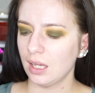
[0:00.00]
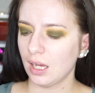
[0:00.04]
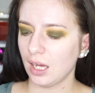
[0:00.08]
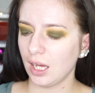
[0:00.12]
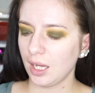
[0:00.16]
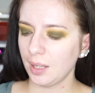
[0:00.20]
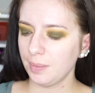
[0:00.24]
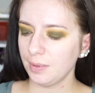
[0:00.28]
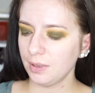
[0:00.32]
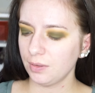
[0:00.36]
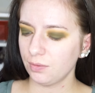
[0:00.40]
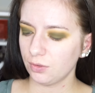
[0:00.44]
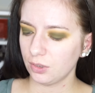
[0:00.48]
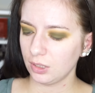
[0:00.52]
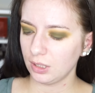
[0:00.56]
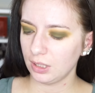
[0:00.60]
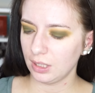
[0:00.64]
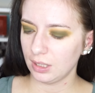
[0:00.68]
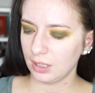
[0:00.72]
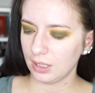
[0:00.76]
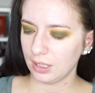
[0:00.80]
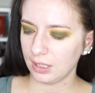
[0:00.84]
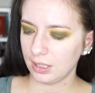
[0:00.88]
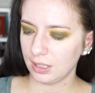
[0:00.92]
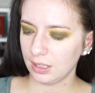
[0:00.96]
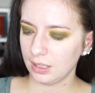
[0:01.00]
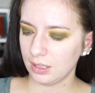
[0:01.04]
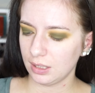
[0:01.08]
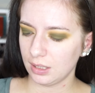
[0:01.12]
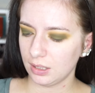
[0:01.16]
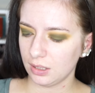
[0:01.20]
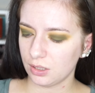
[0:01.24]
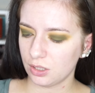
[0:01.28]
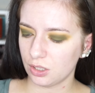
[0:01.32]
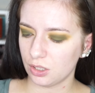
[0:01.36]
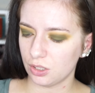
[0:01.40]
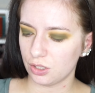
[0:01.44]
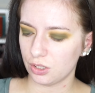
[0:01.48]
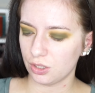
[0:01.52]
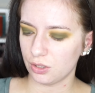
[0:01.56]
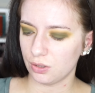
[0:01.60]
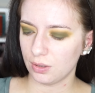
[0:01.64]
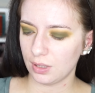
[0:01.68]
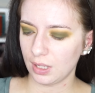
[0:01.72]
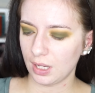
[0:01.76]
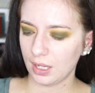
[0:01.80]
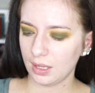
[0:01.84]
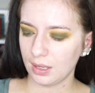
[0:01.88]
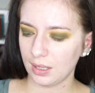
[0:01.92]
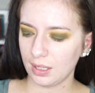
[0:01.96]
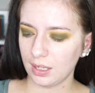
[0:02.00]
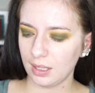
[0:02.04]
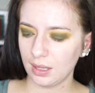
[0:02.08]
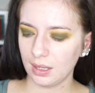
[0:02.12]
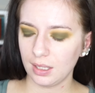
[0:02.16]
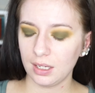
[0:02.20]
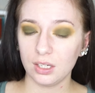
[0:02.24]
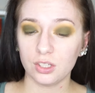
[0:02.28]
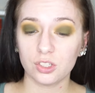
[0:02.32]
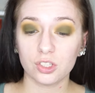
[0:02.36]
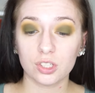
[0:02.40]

I've been really liking to do that lately